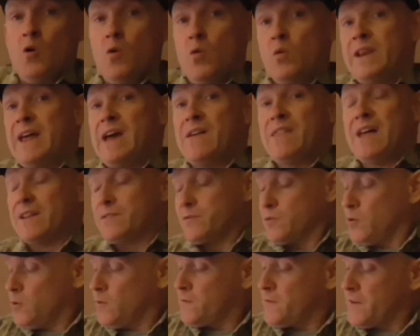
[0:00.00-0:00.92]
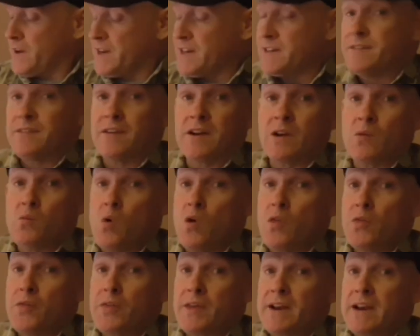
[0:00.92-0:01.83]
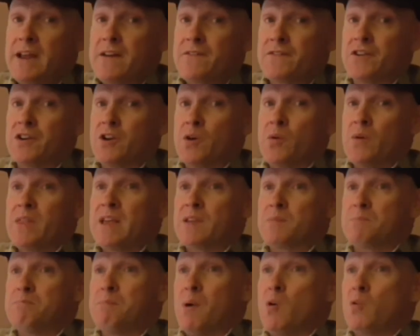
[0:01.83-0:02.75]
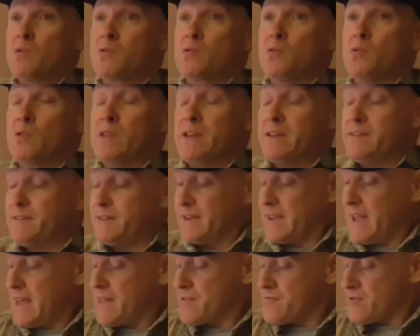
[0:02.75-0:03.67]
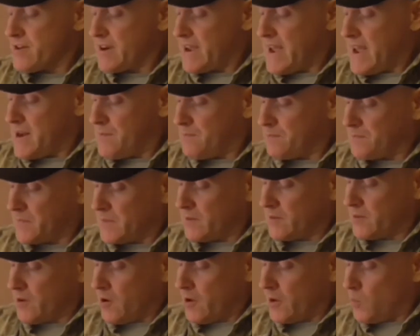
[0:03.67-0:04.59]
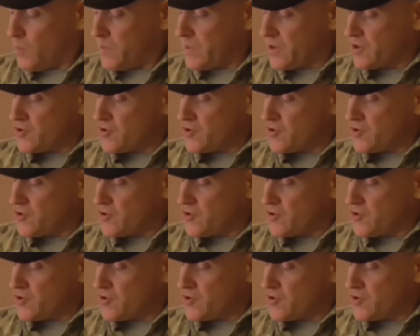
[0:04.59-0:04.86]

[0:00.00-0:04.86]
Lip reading: Well, now that's all finished, there's only one thing left to do, and that's bolt all this together again. Starting with